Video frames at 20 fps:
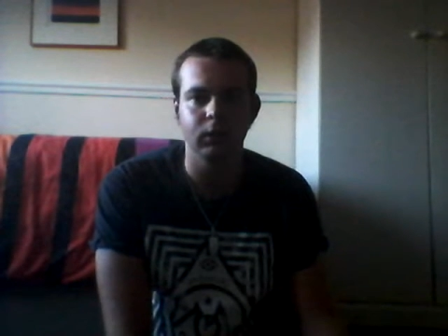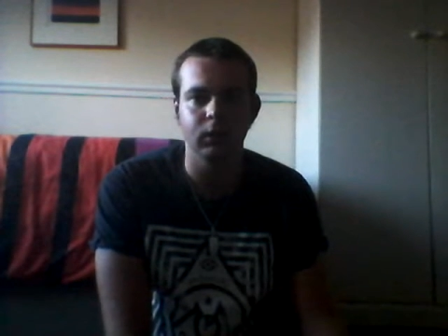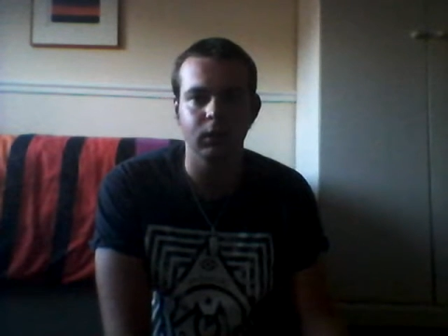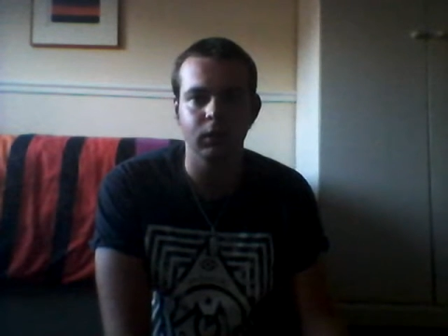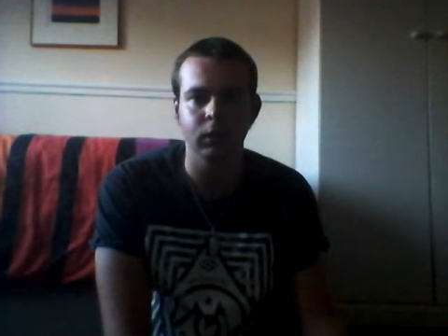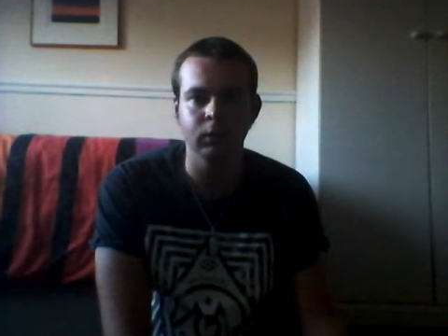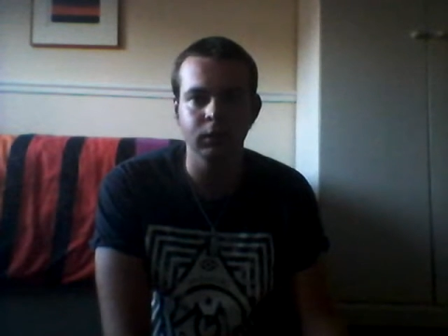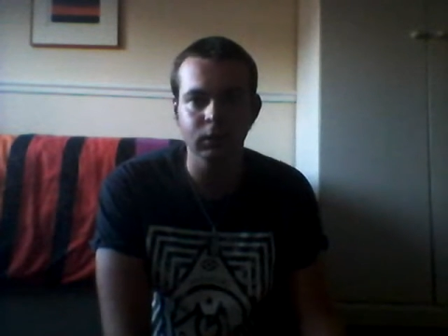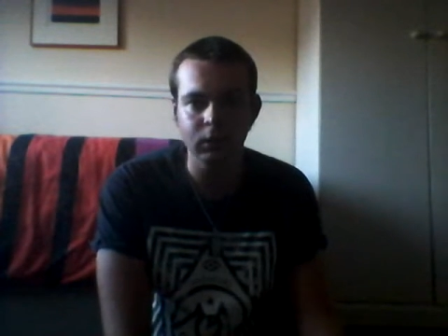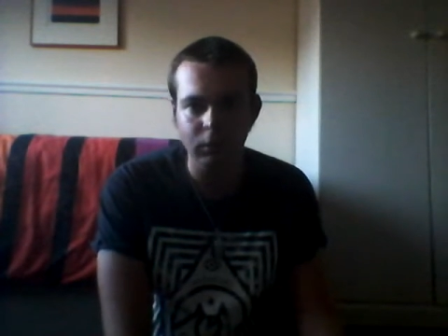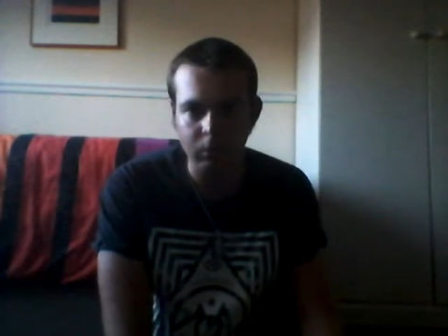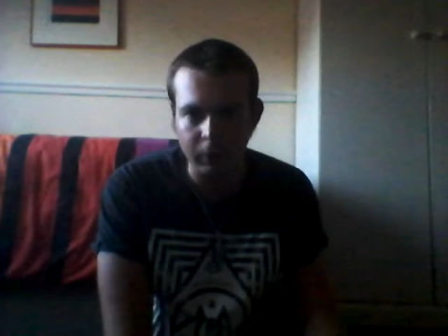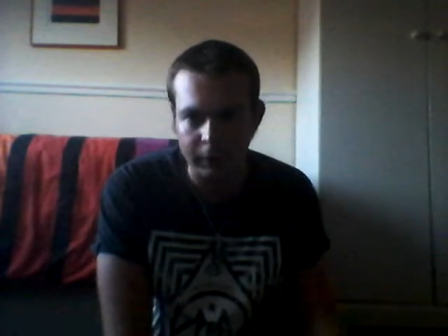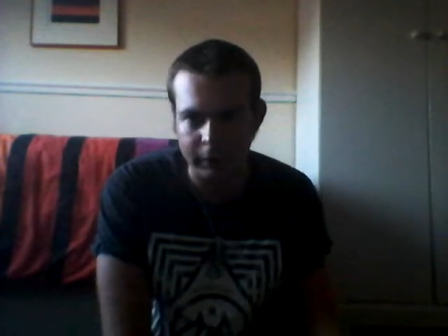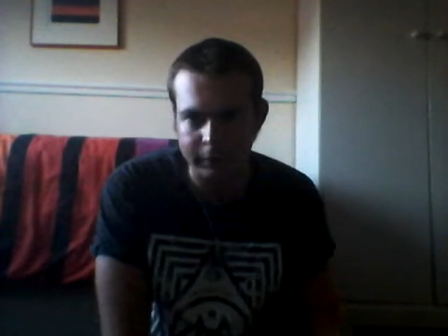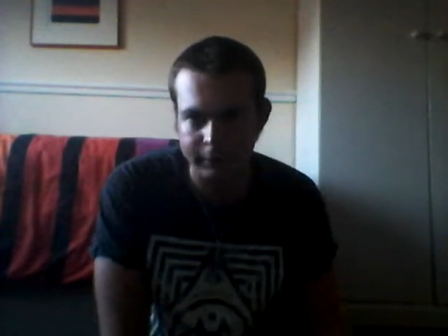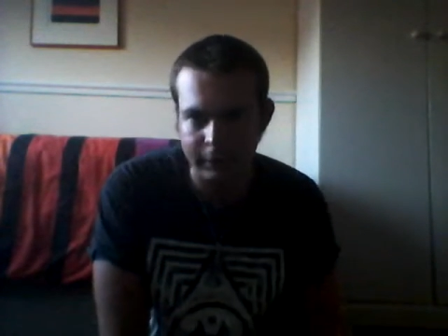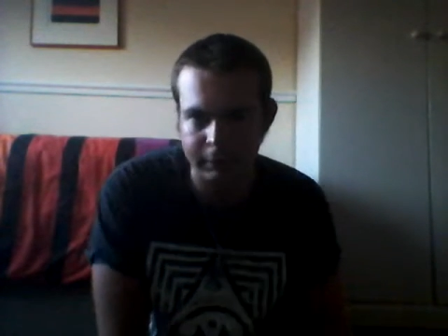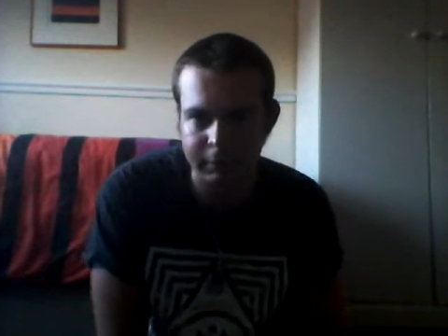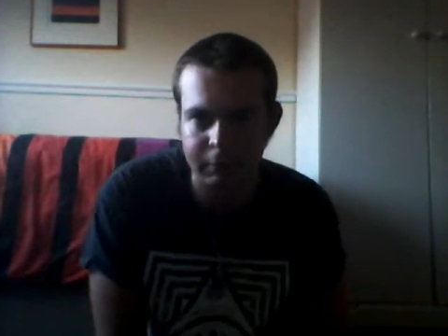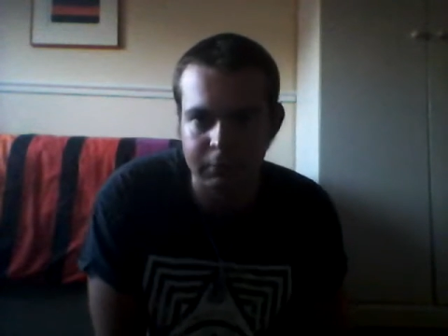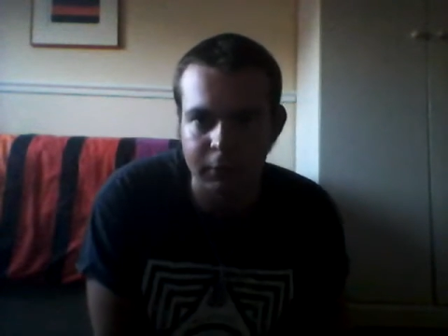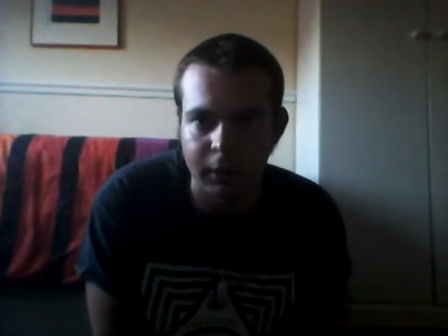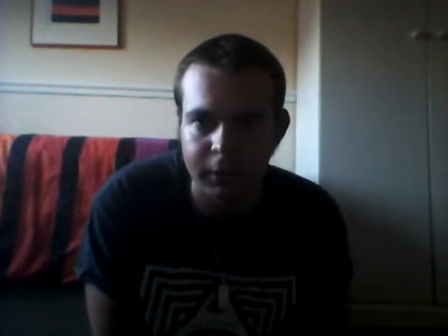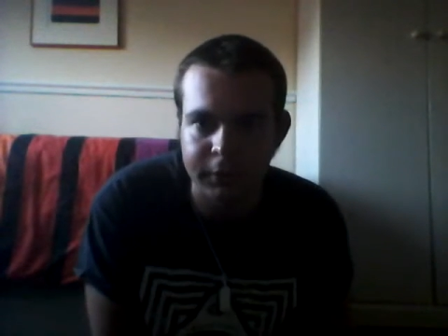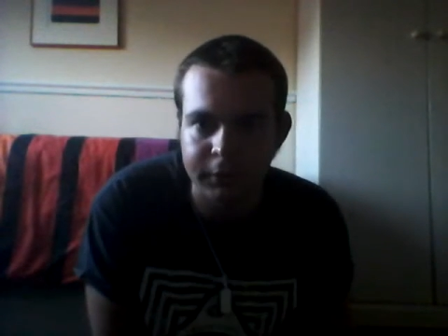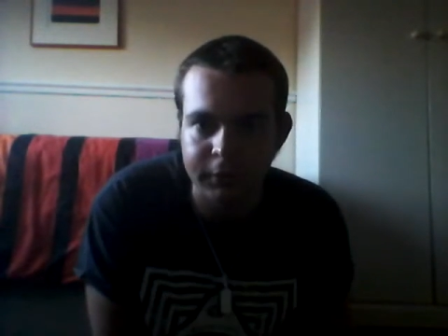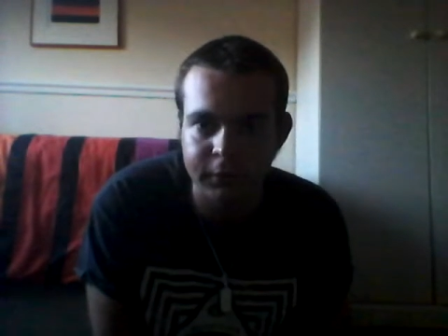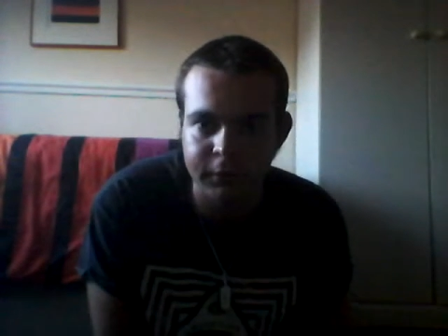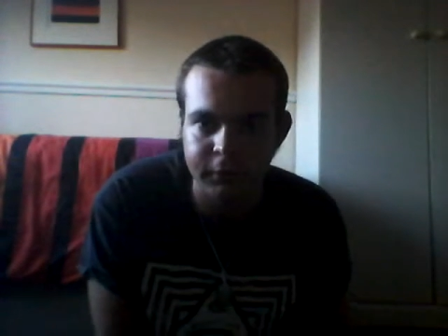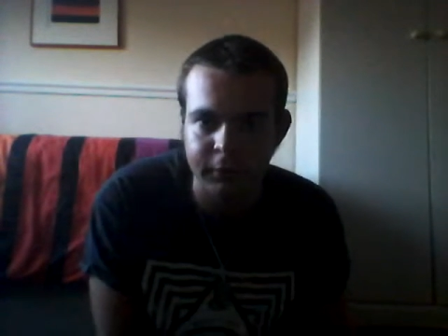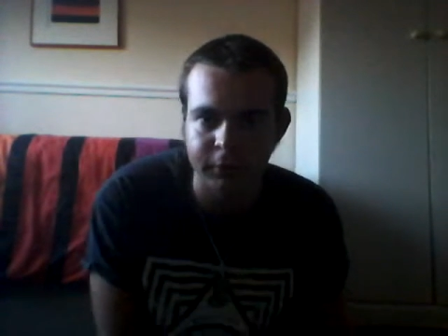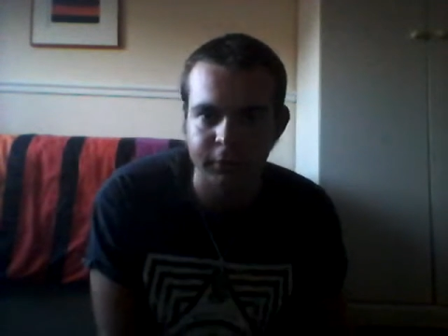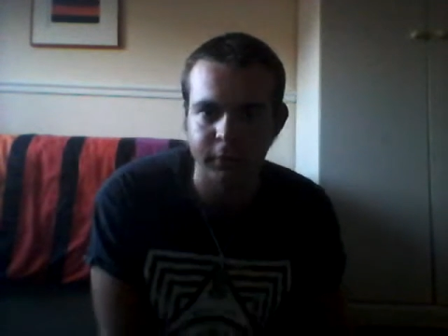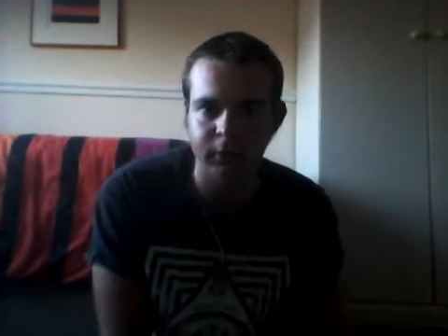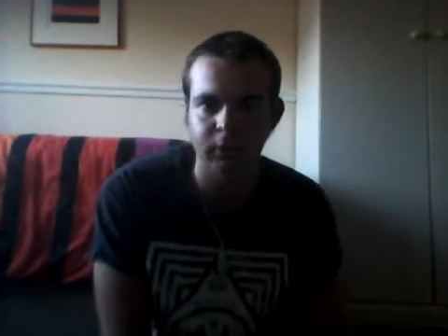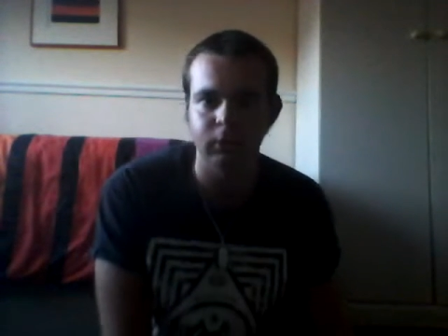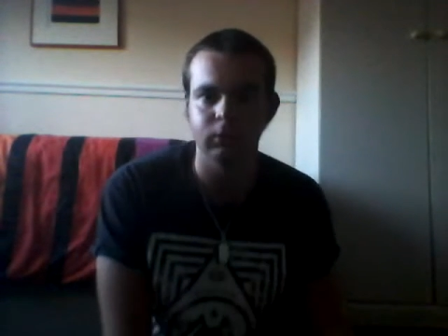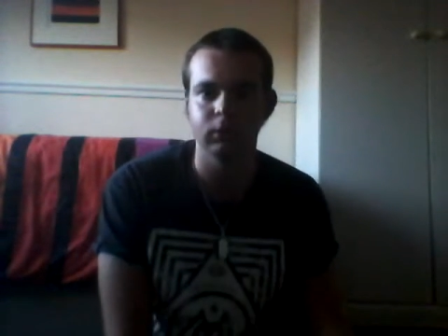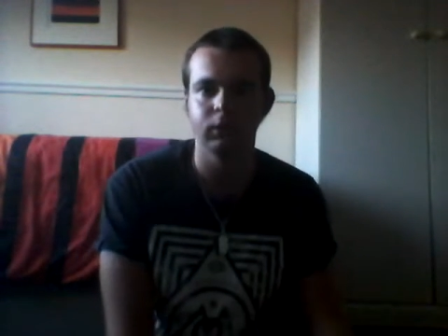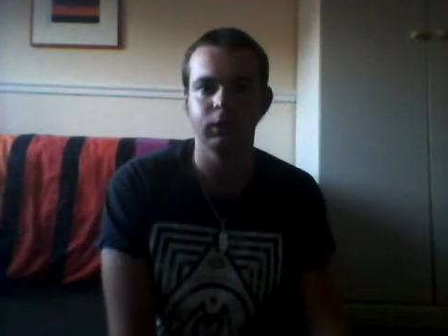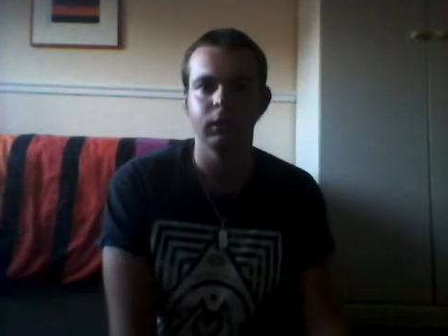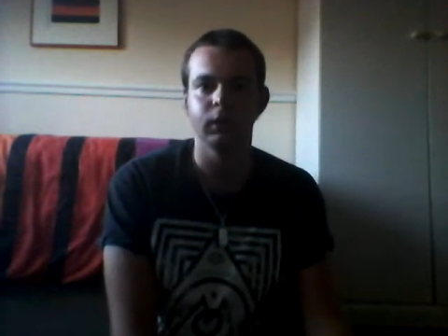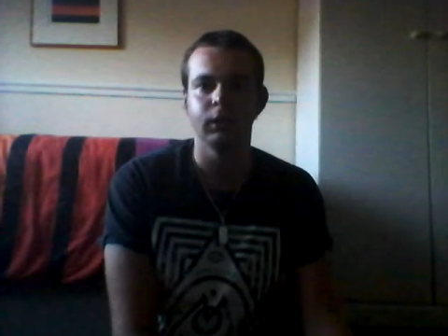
another way of having rights. So,